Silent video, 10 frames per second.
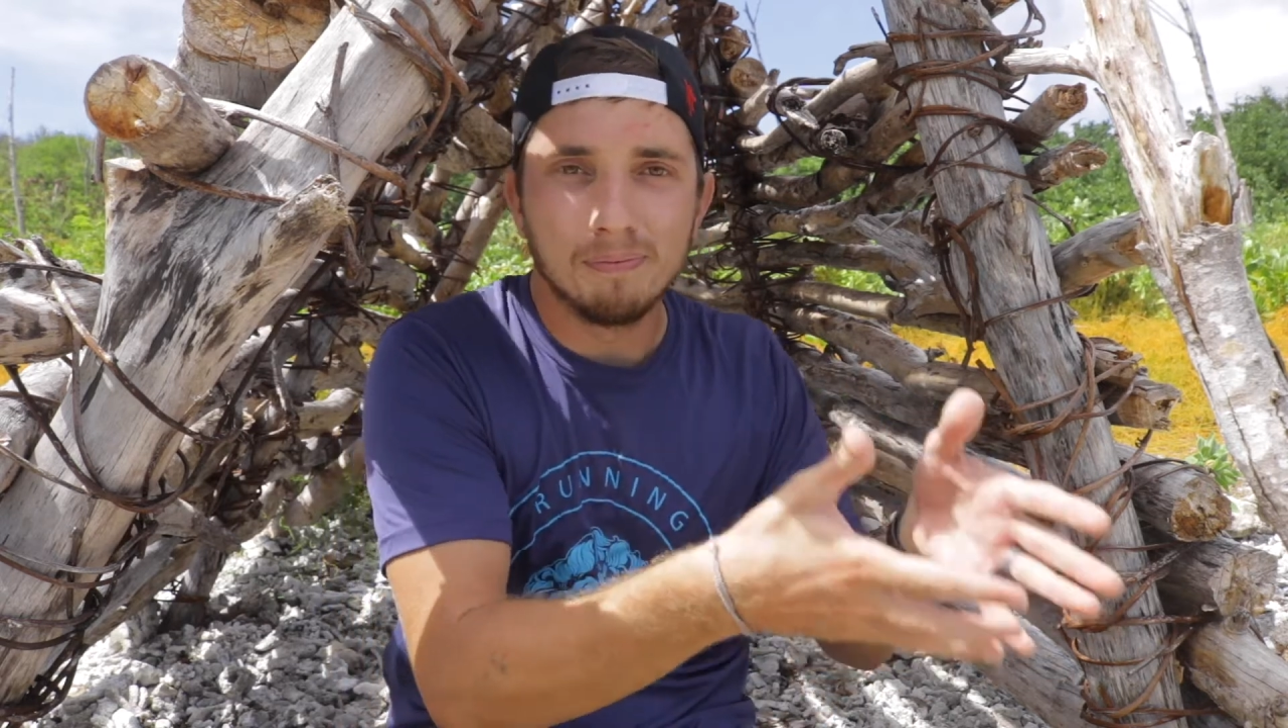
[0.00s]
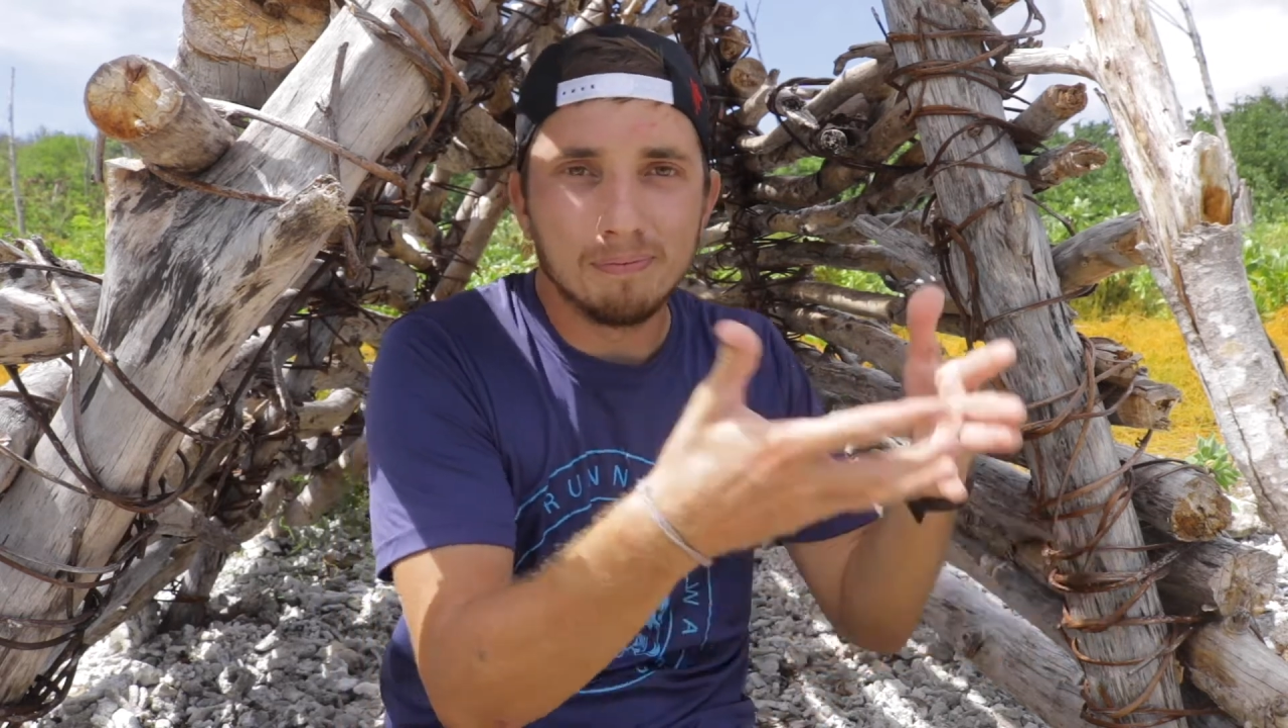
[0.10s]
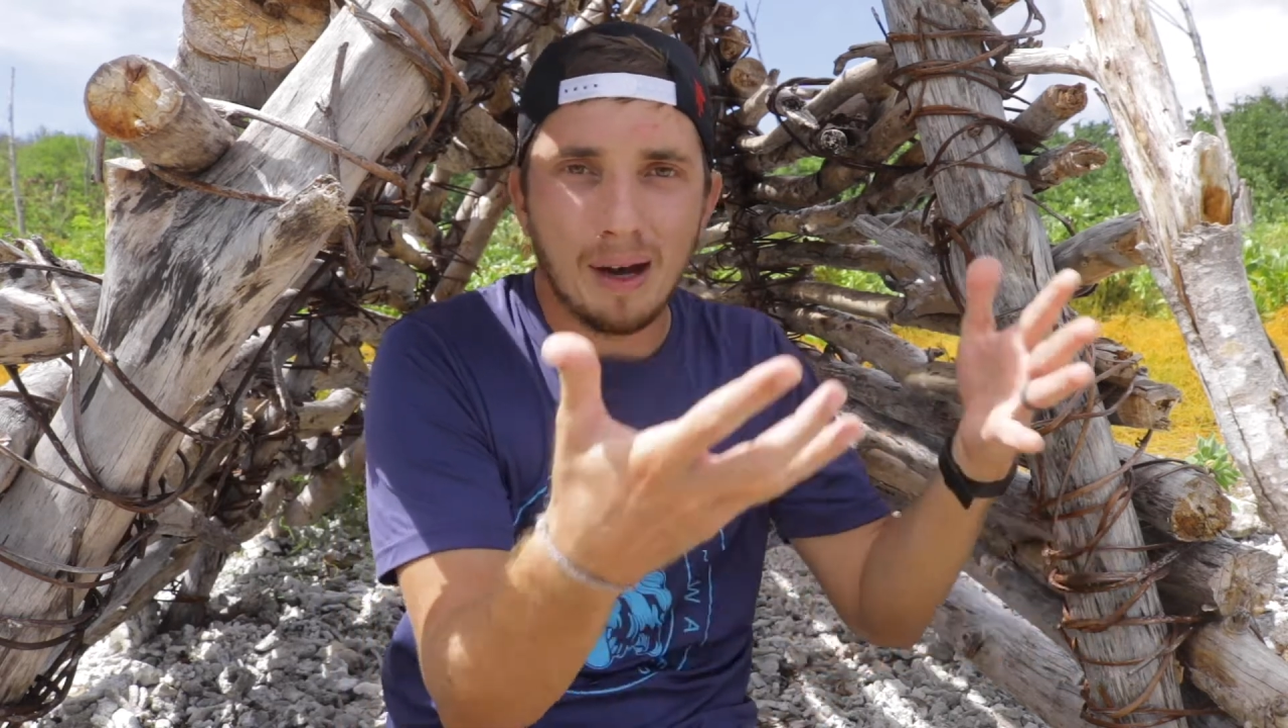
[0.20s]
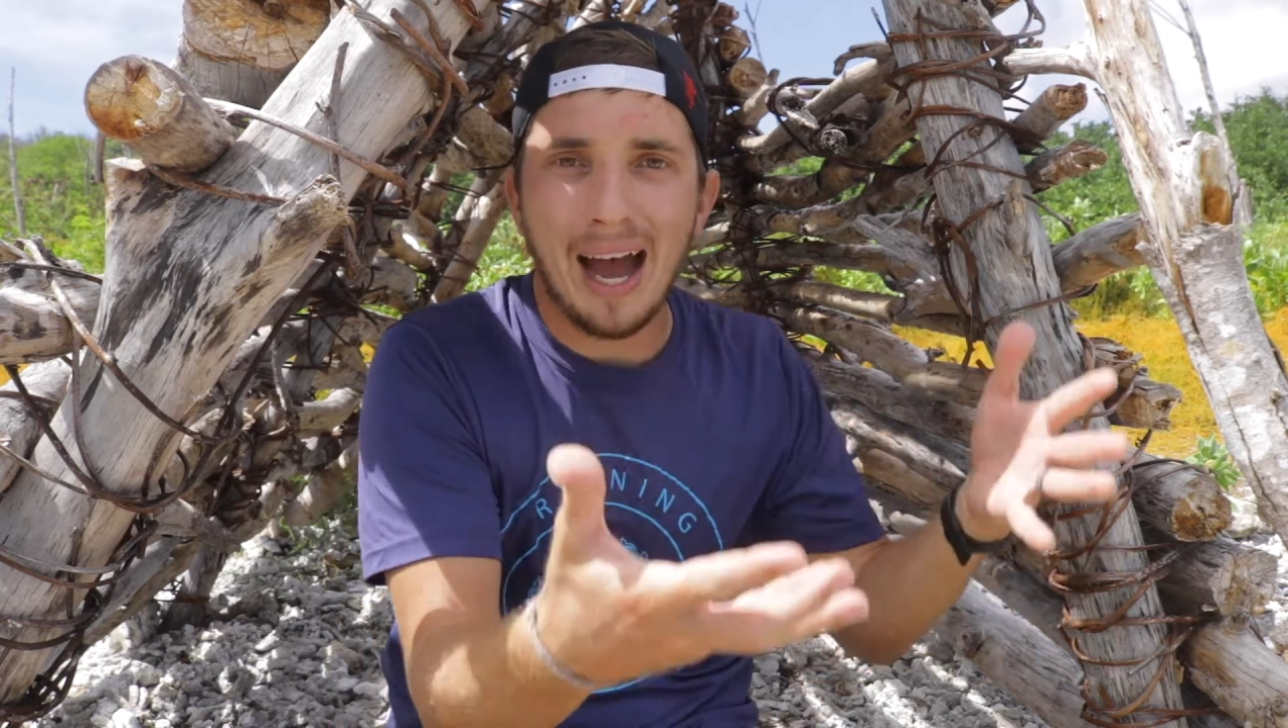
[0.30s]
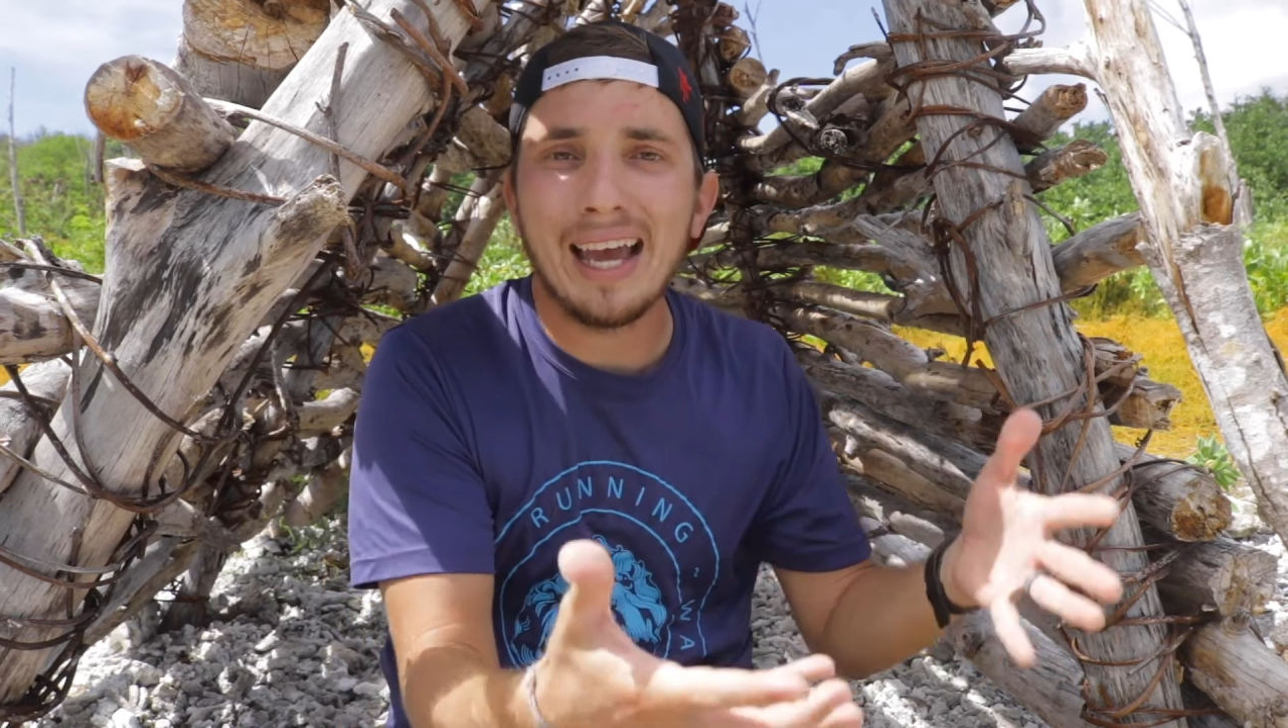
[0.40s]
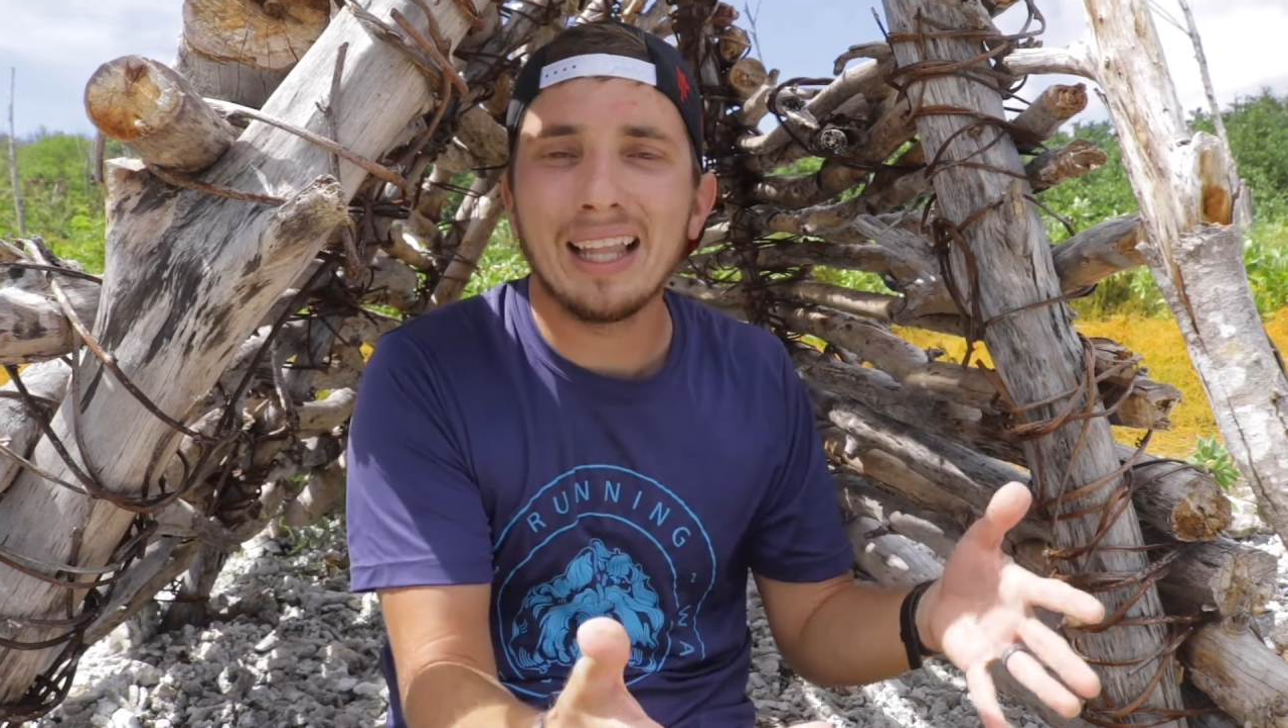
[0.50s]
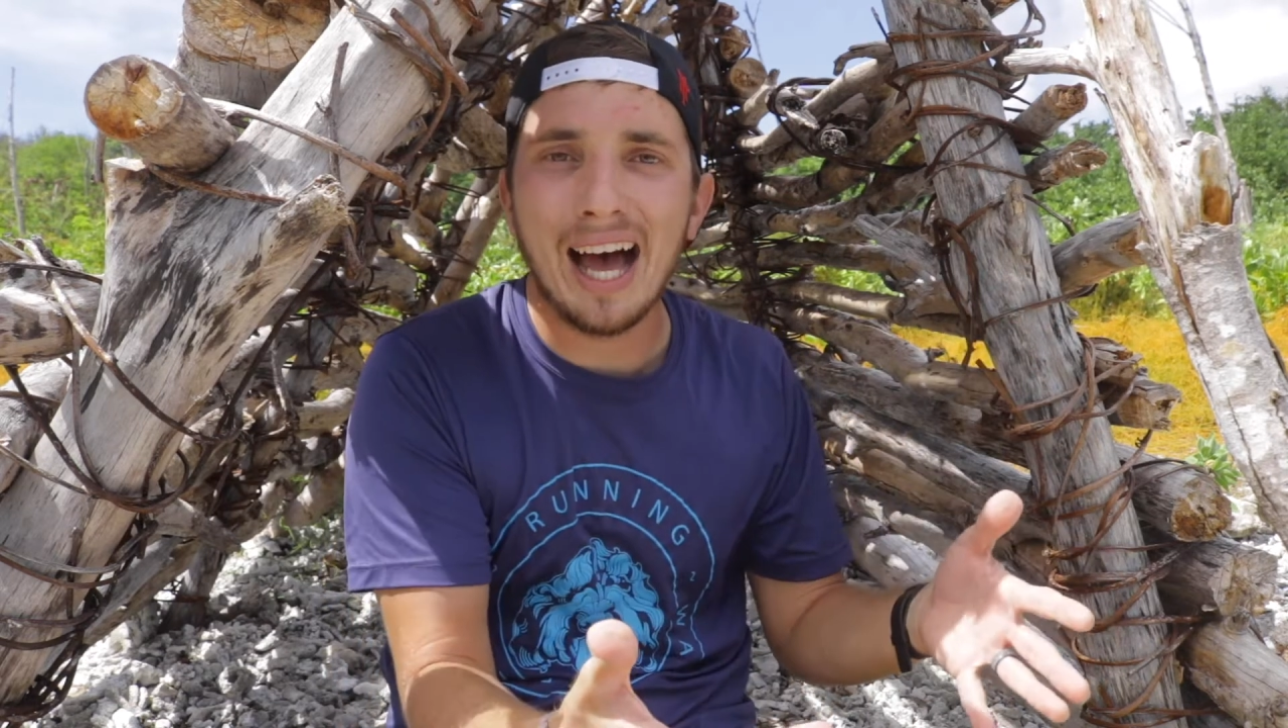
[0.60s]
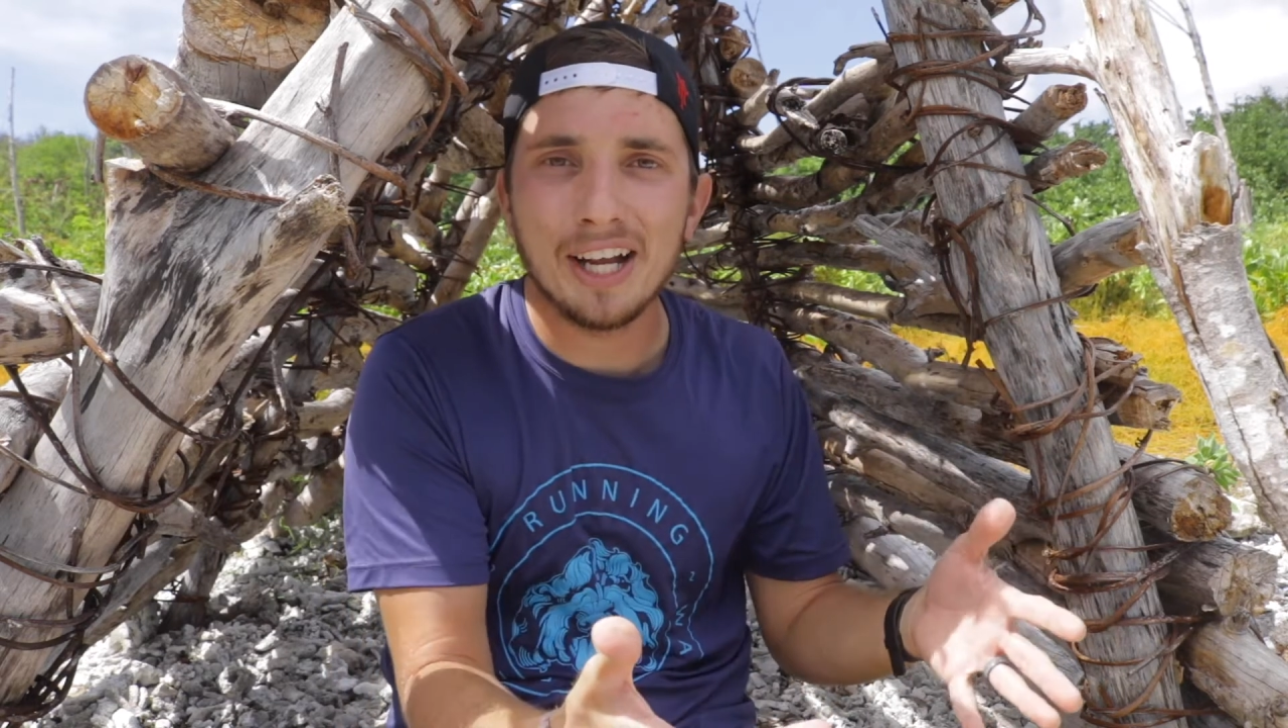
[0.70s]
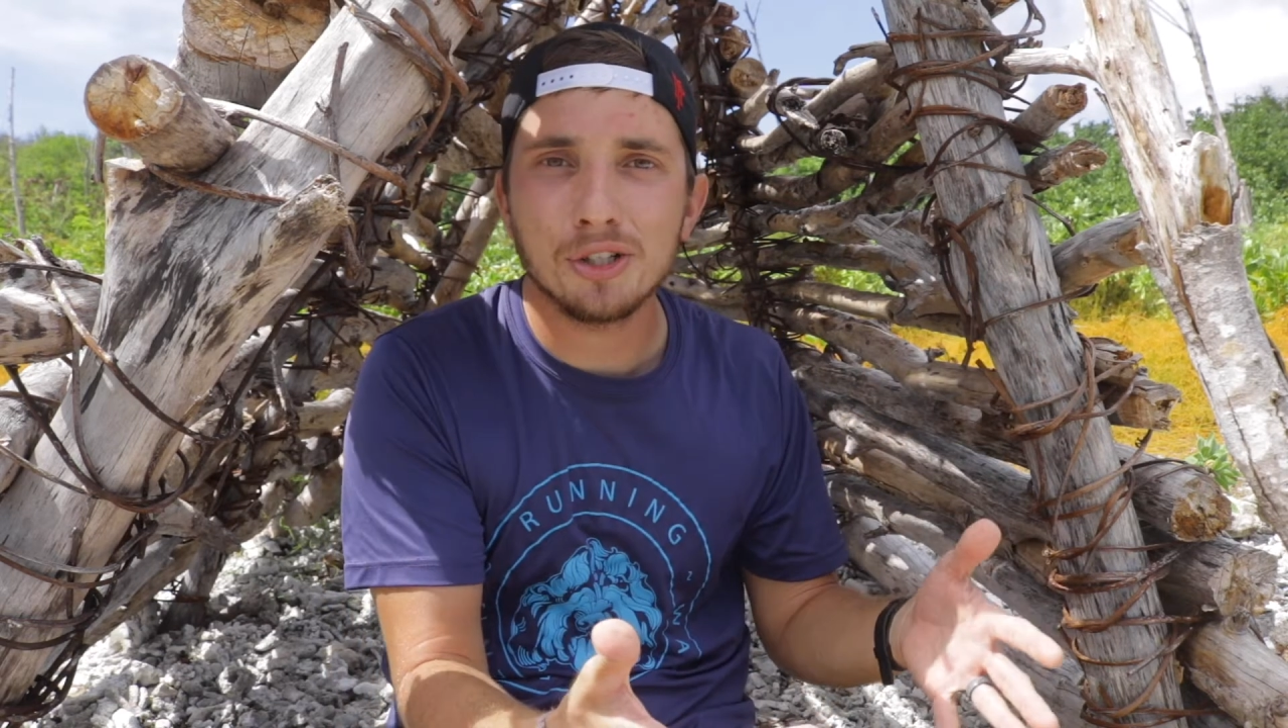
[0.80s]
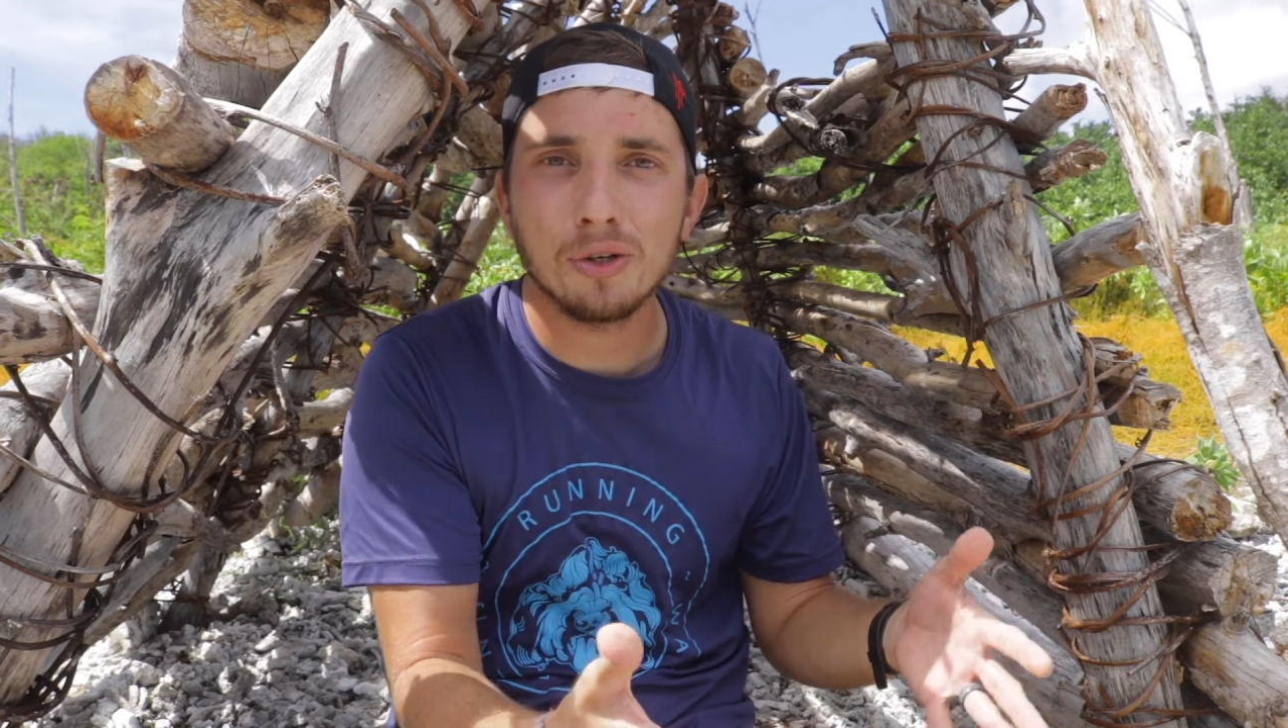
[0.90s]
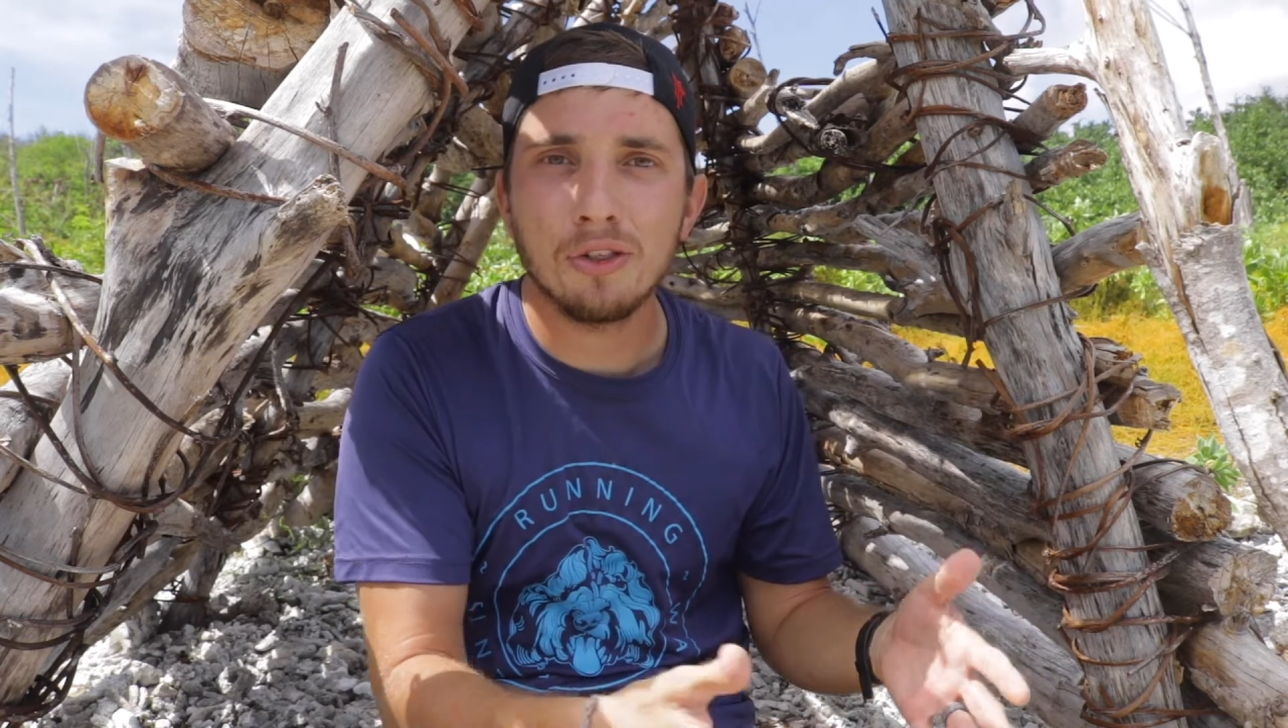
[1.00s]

biological